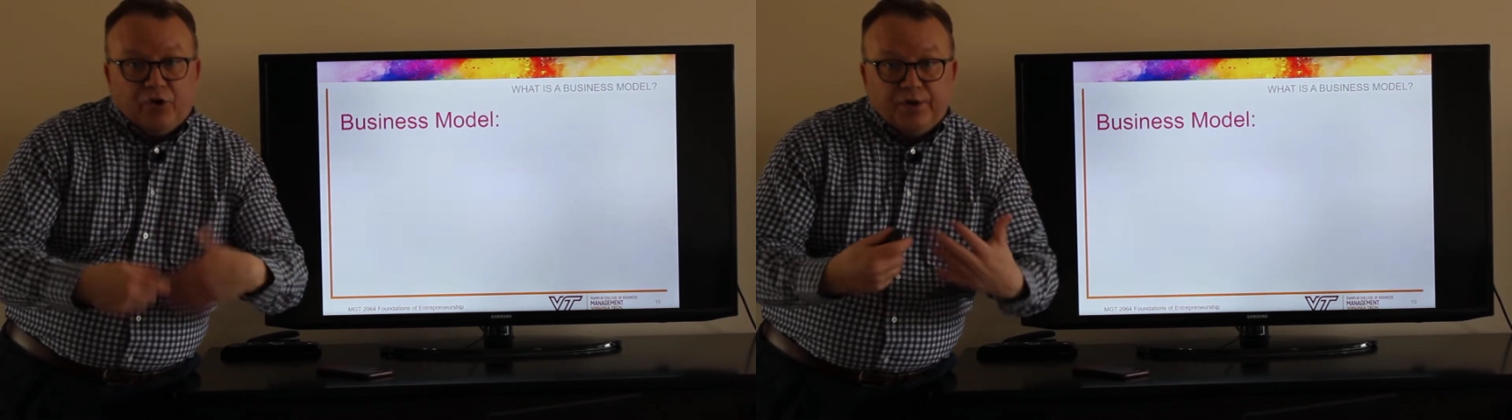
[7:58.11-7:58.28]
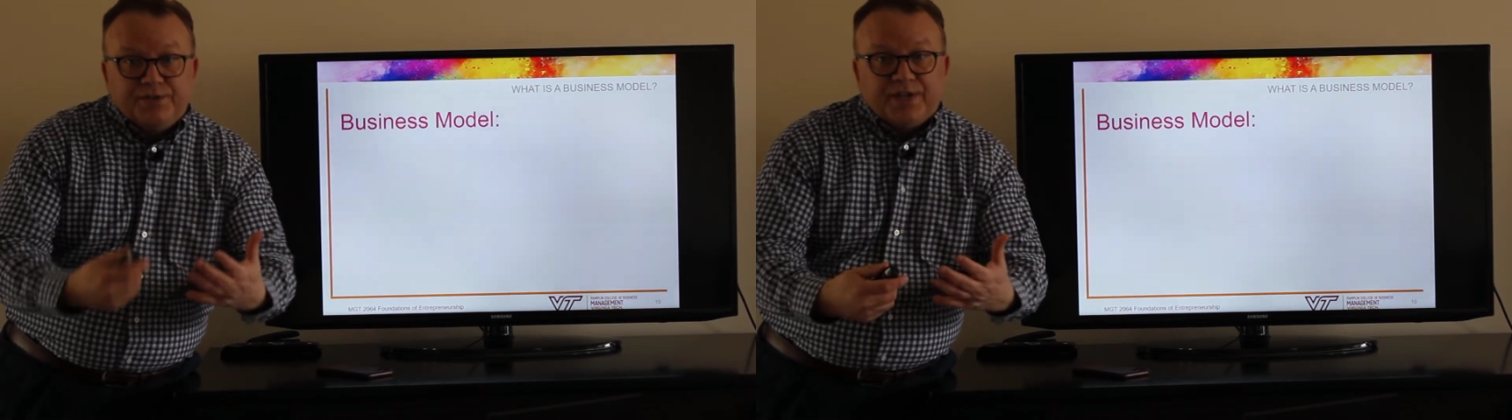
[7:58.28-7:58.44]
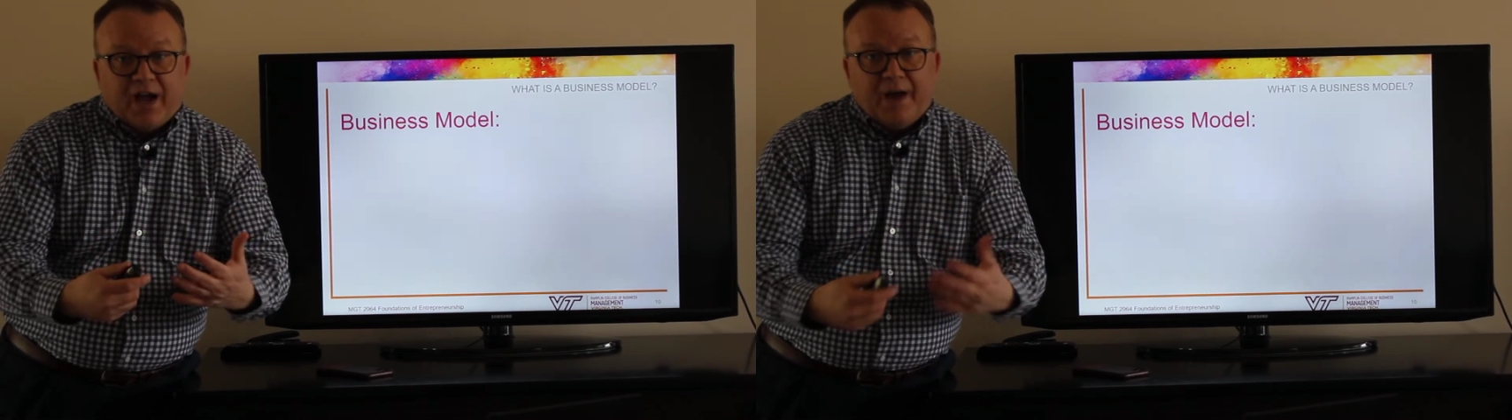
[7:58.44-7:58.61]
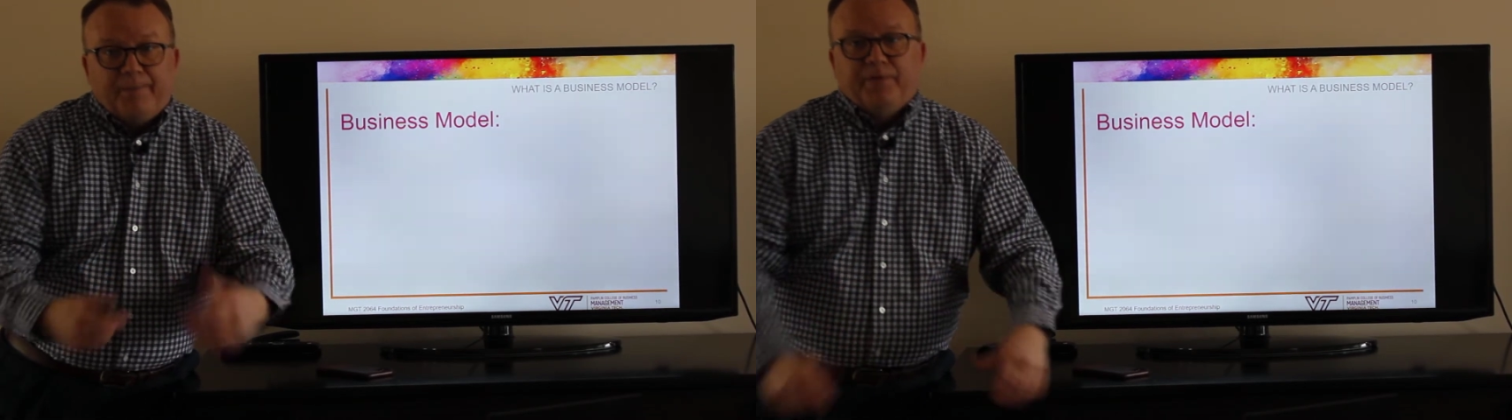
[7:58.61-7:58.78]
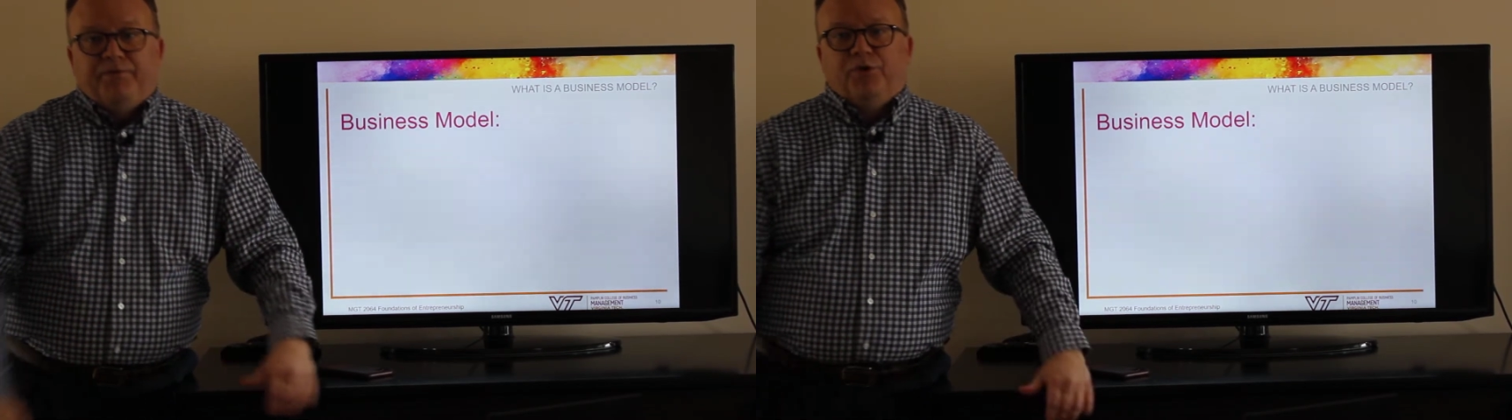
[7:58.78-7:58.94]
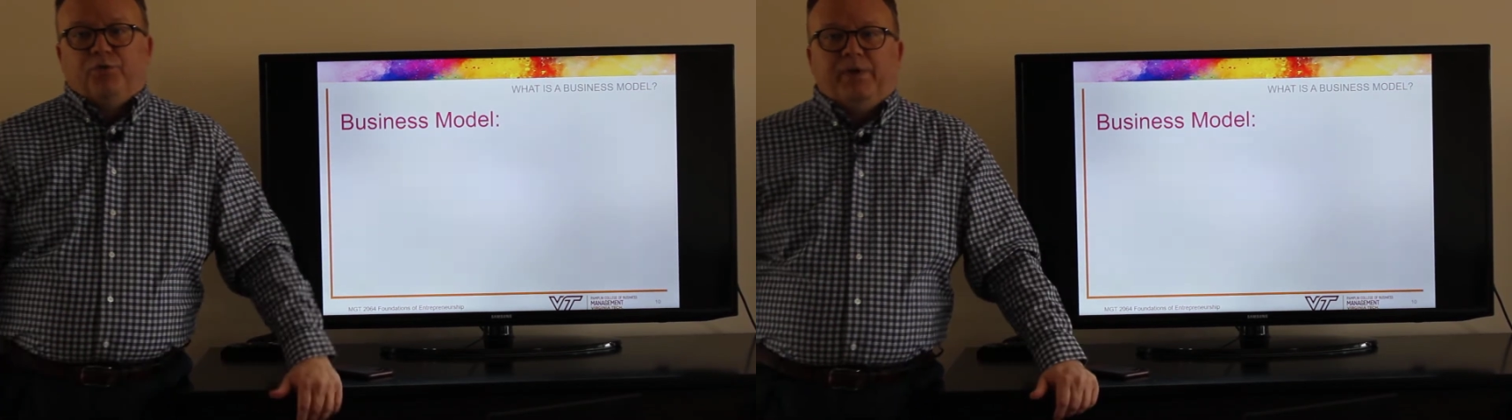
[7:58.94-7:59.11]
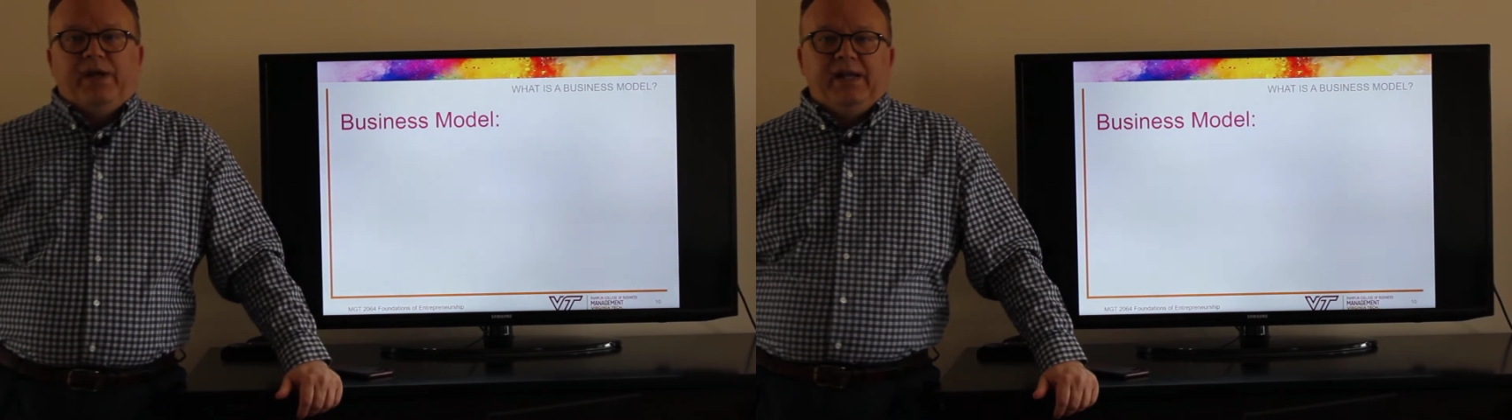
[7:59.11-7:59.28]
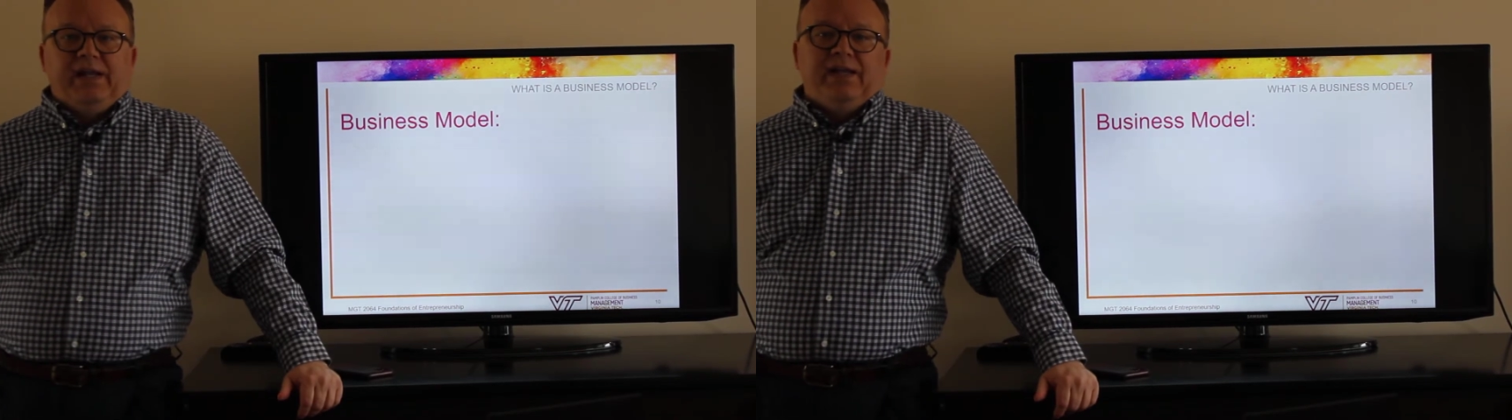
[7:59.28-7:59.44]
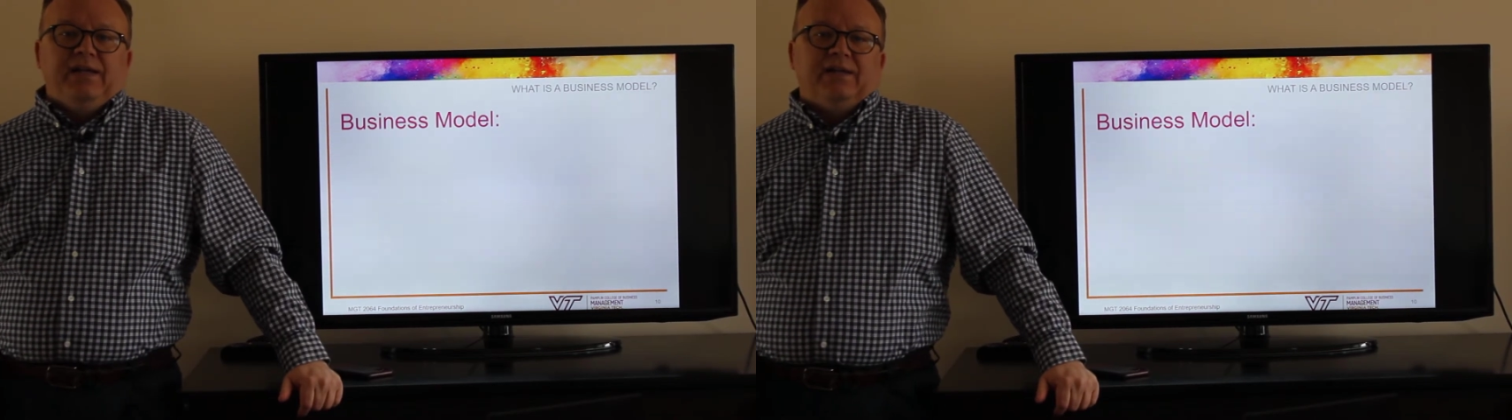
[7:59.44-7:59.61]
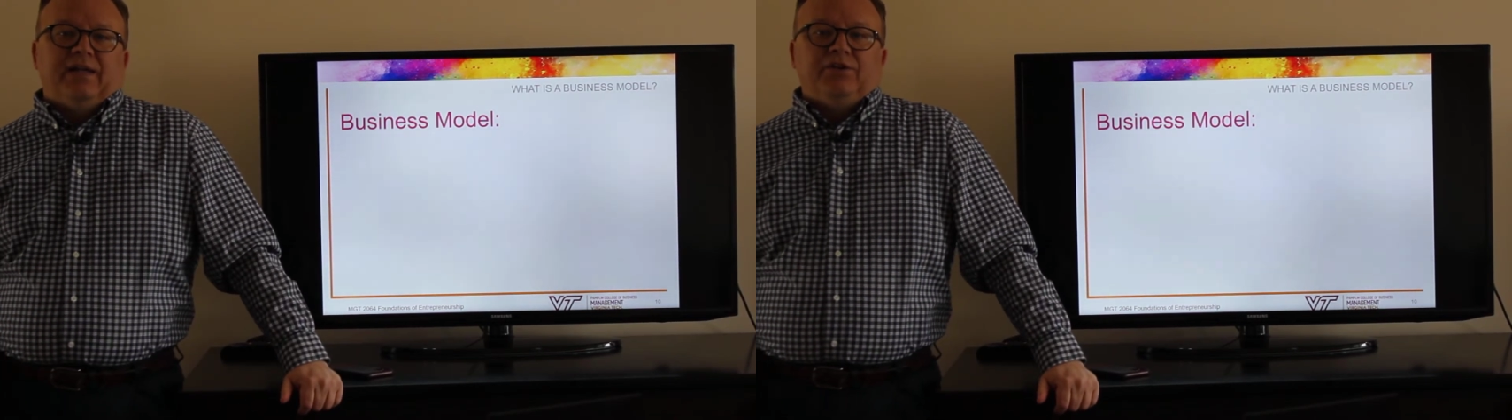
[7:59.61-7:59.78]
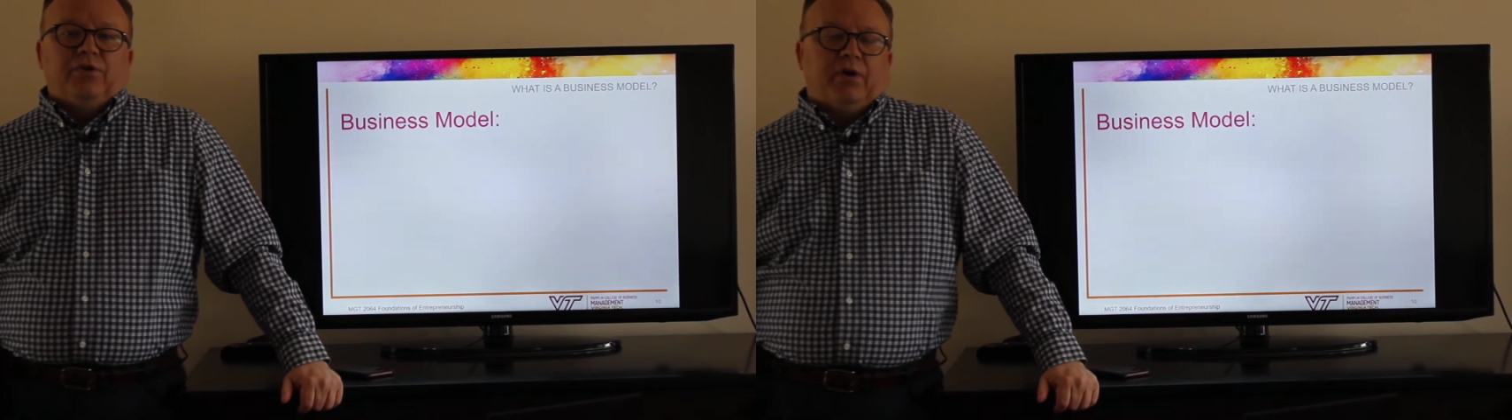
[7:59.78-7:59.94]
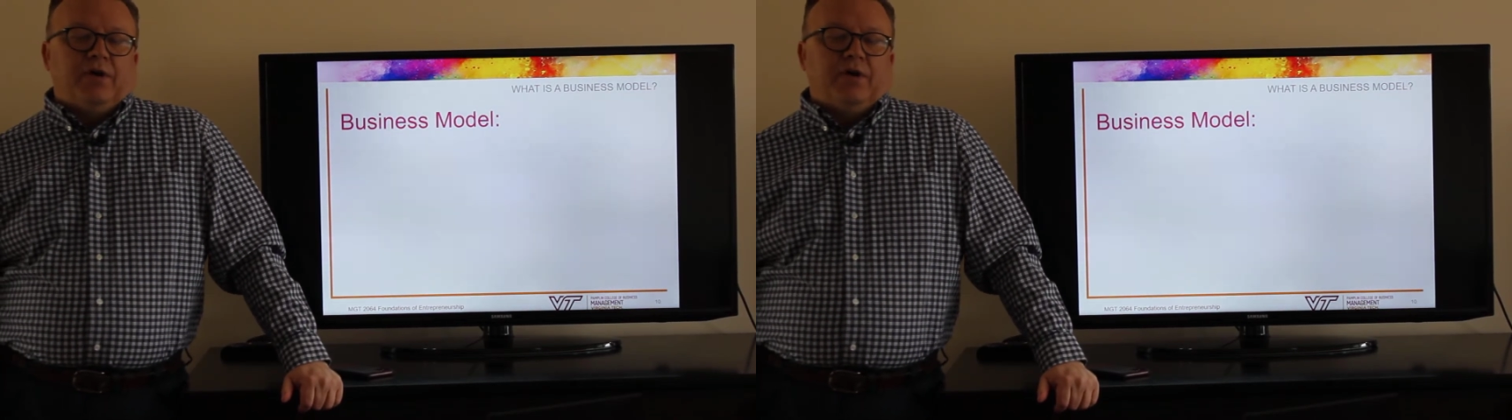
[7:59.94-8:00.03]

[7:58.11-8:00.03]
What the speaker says: on top of your reading and you're